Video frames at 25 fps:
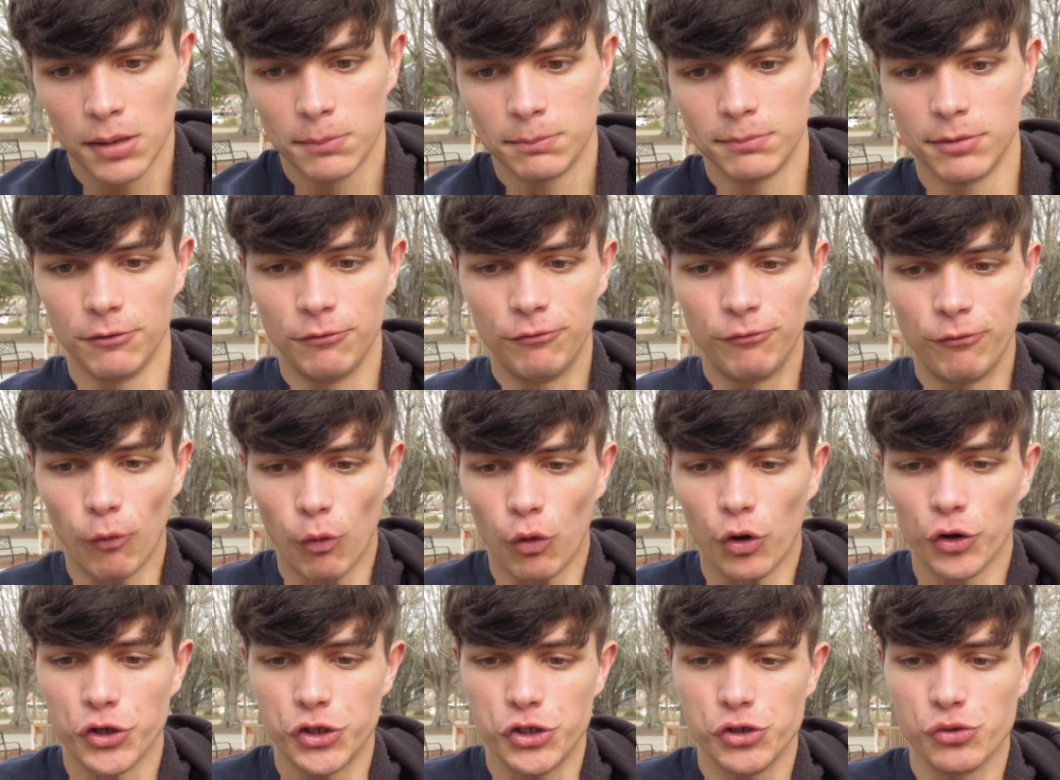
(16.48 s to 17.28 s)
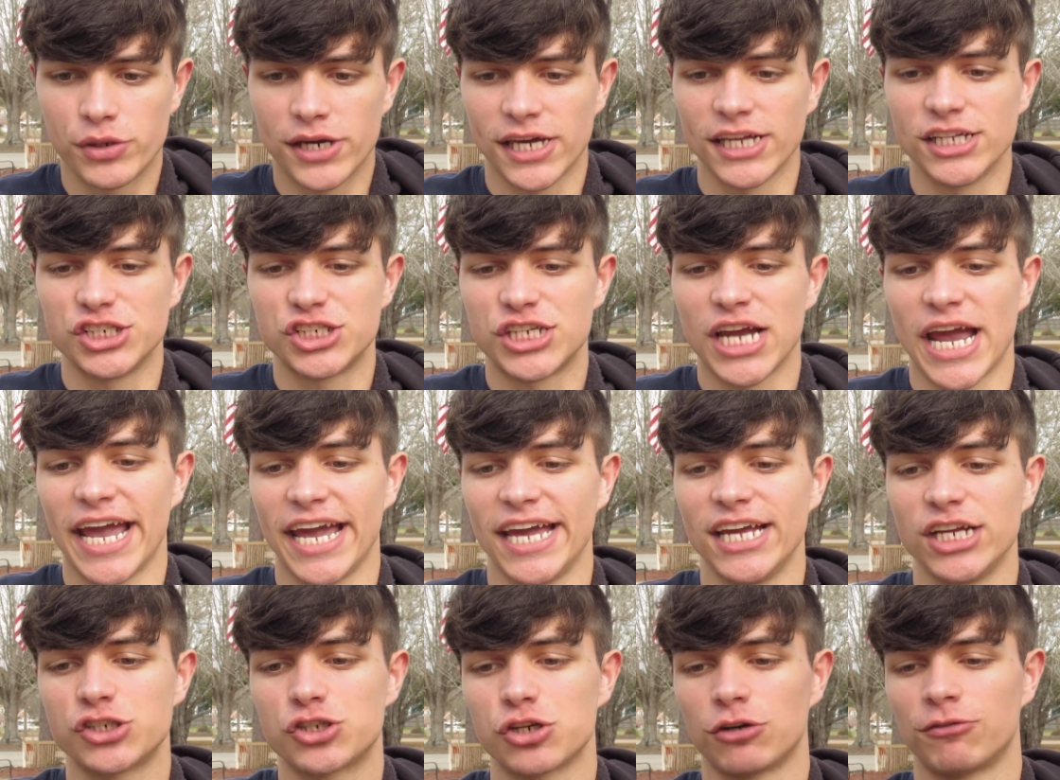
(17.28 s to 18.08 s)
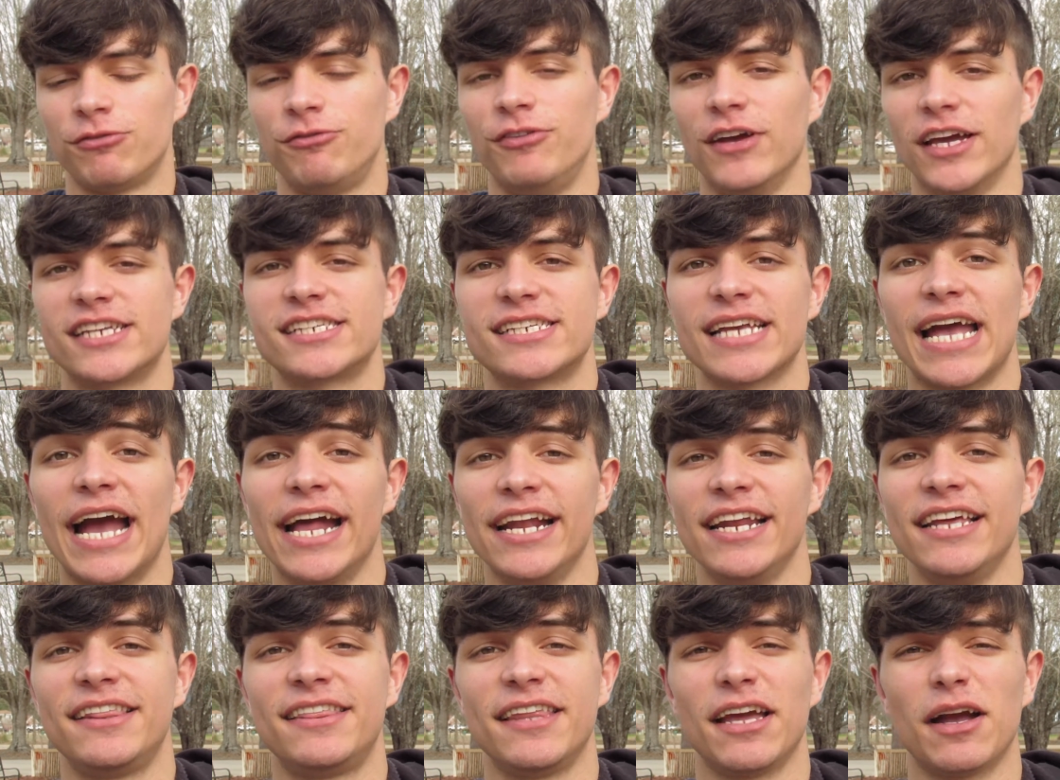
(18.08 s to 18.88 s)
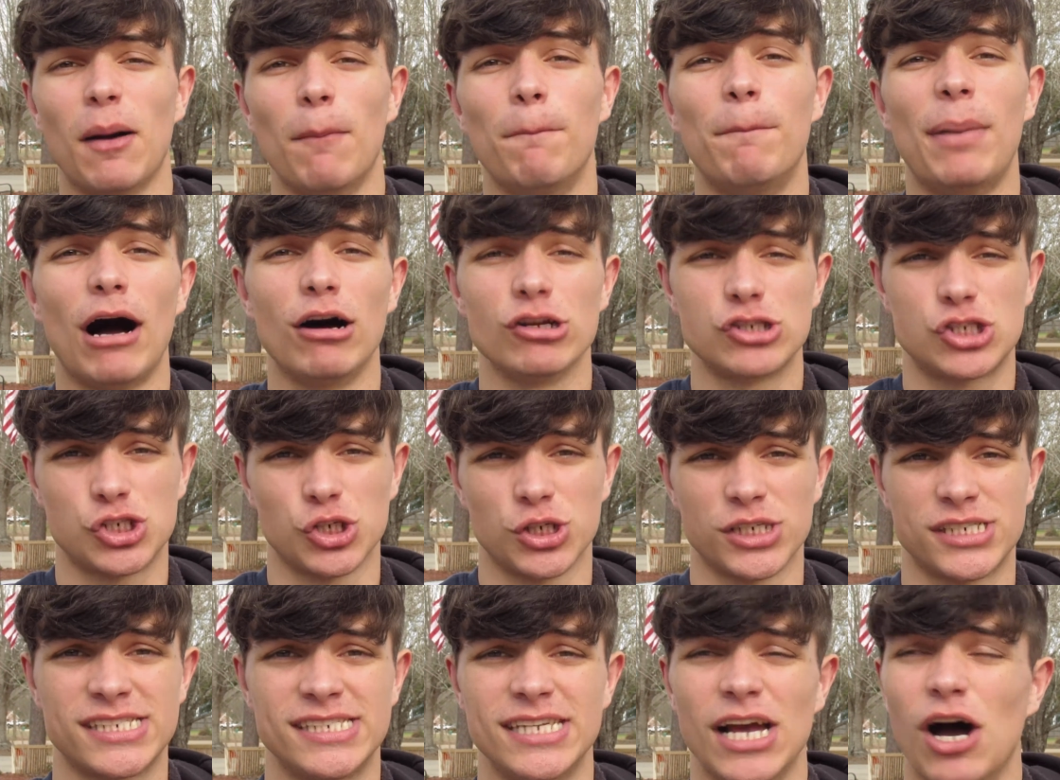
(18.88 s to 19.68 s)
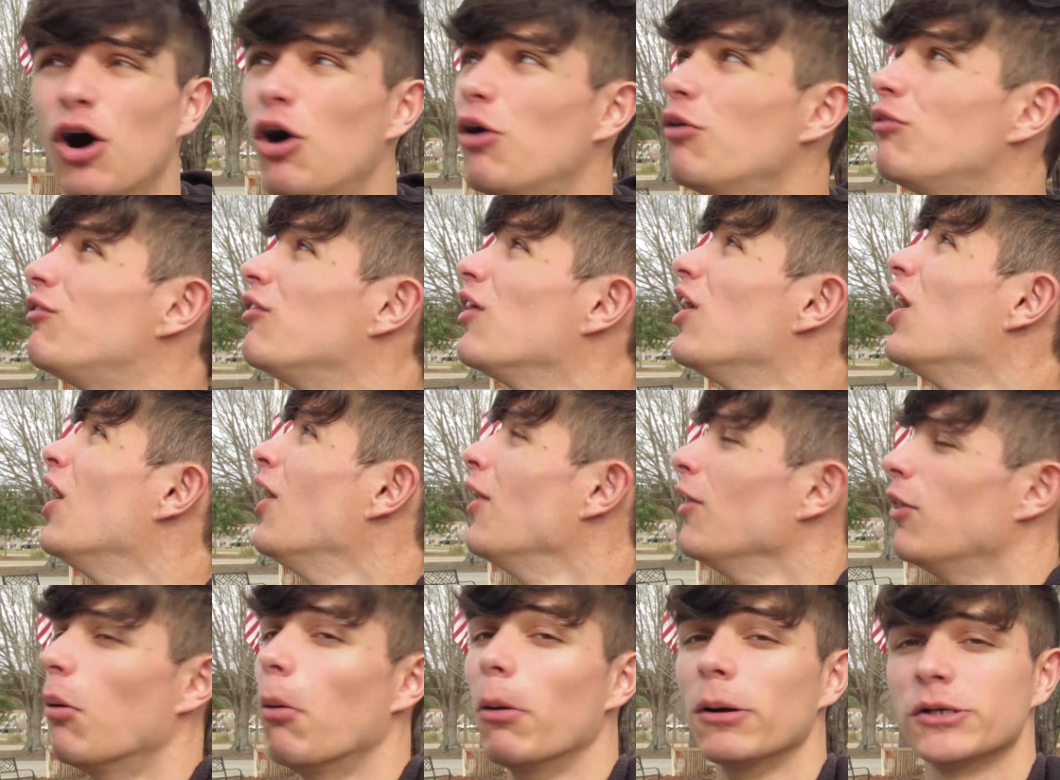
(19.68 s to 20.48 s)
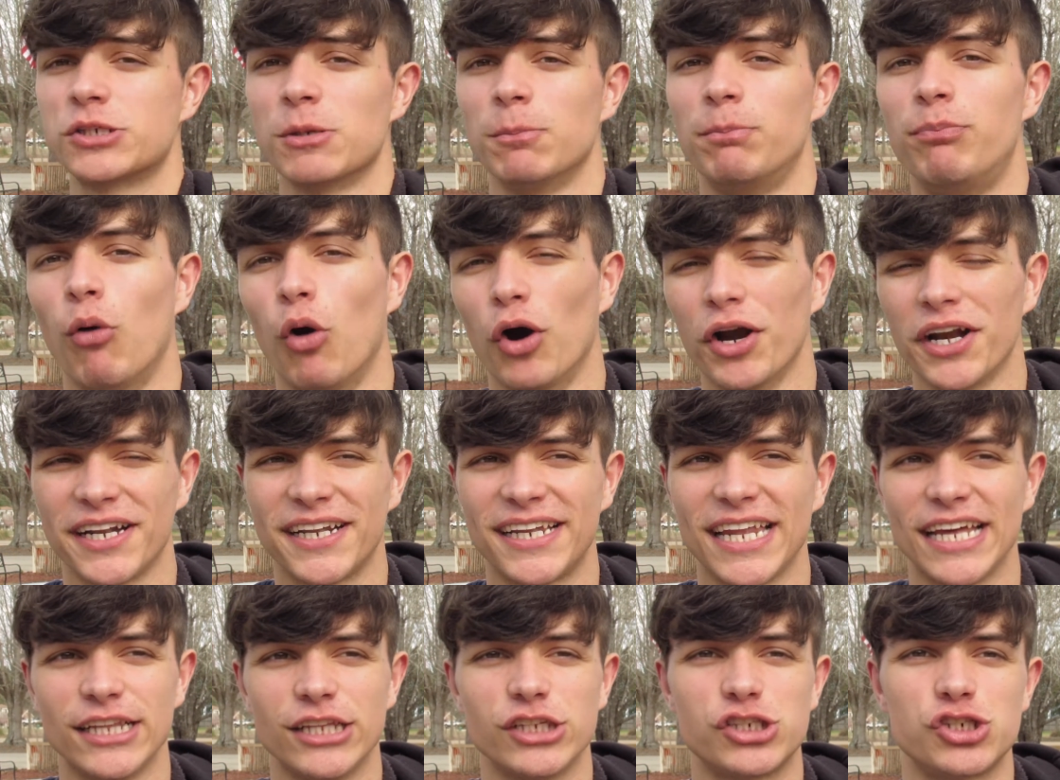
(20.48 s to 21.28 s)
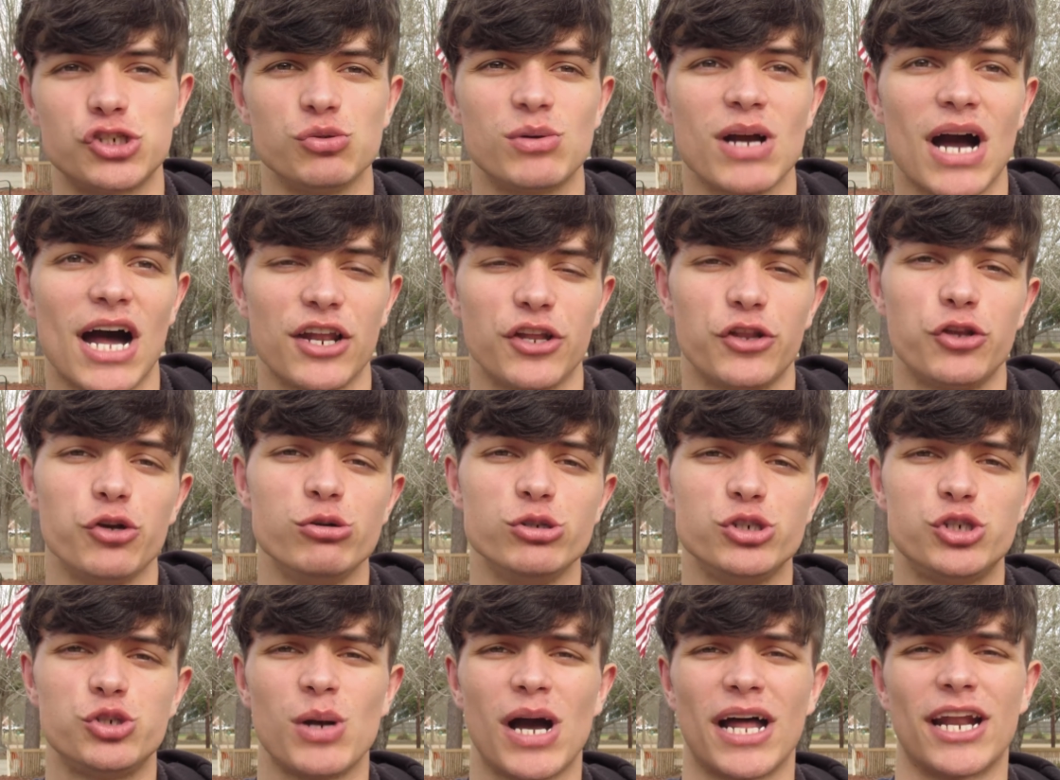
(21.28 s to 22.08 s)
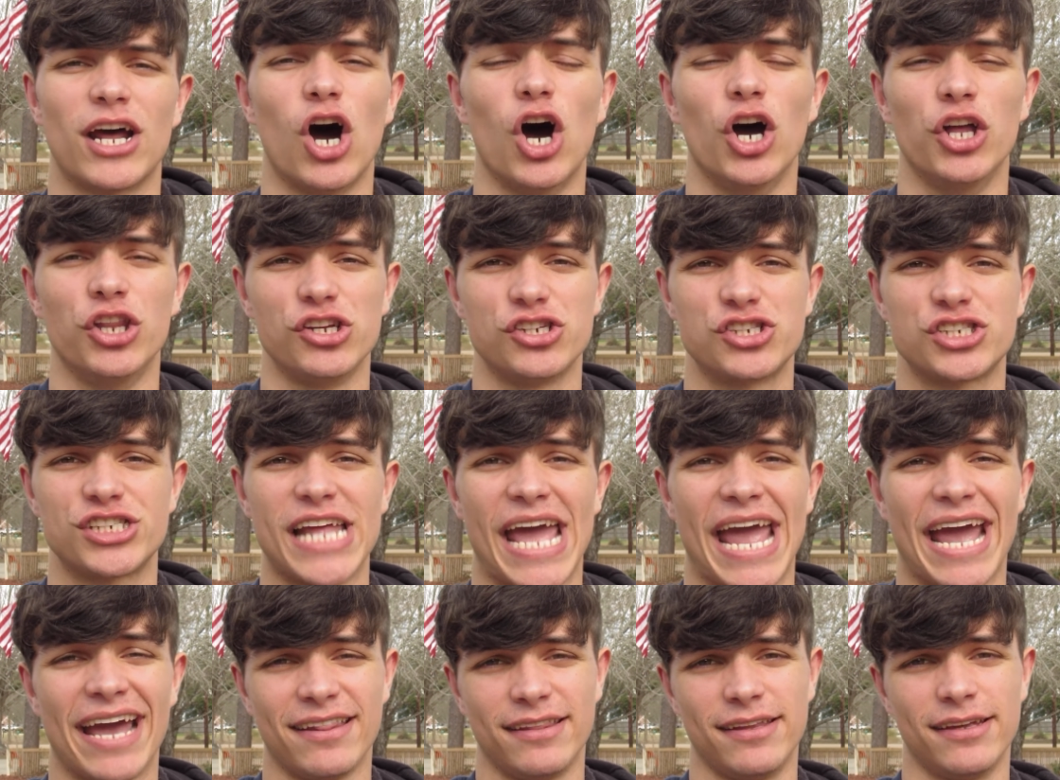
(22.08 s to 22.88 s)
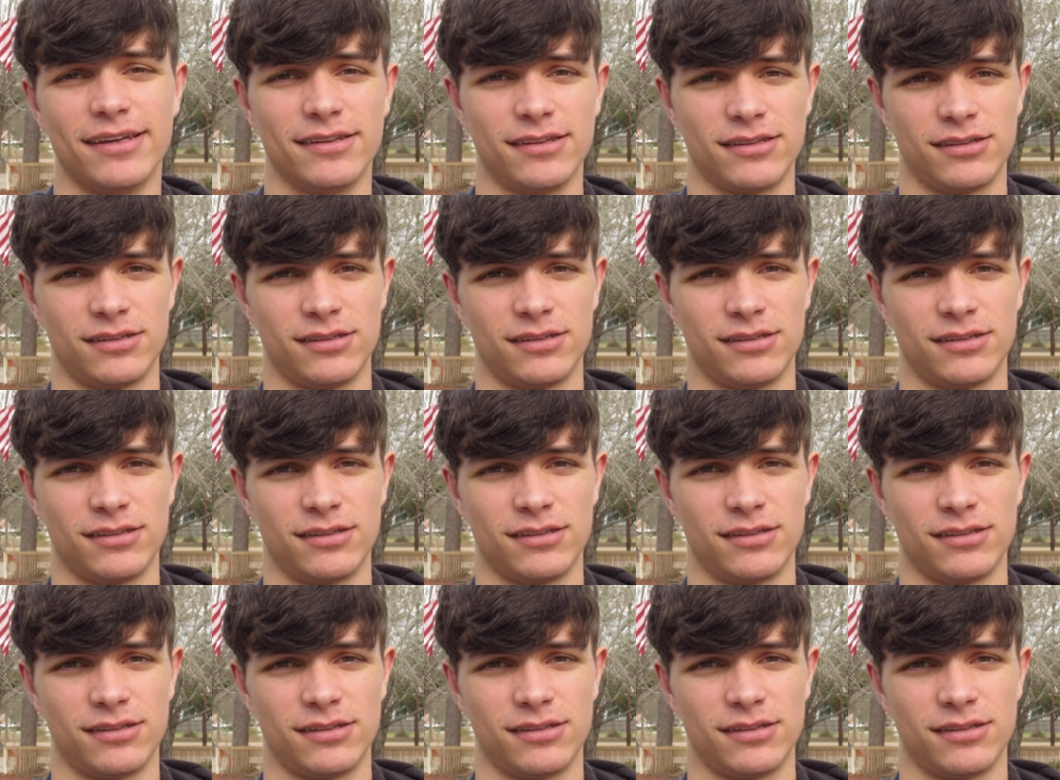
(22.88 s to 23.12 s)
Before you can change or fix anything about yourself, the most important thing that you got to do is you got to understand it,